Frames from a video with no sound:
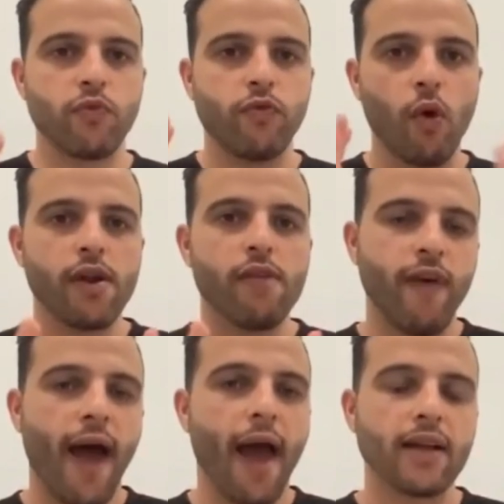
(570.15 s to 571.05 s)
For the
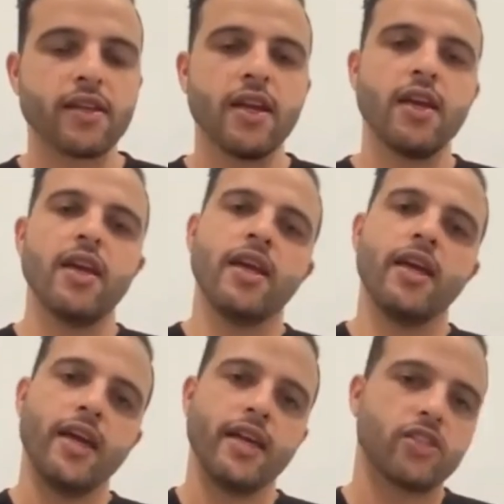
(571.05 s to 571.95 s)
fact,
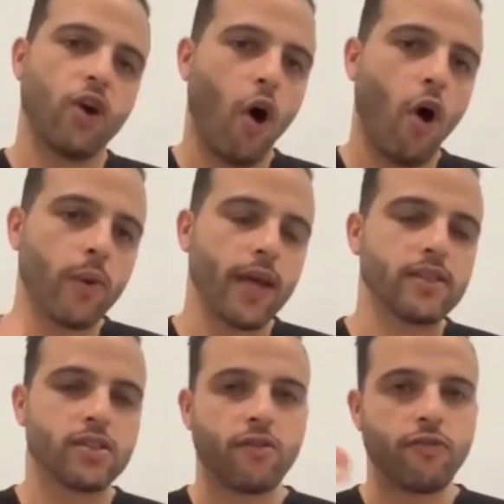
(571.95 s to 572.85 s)
it's always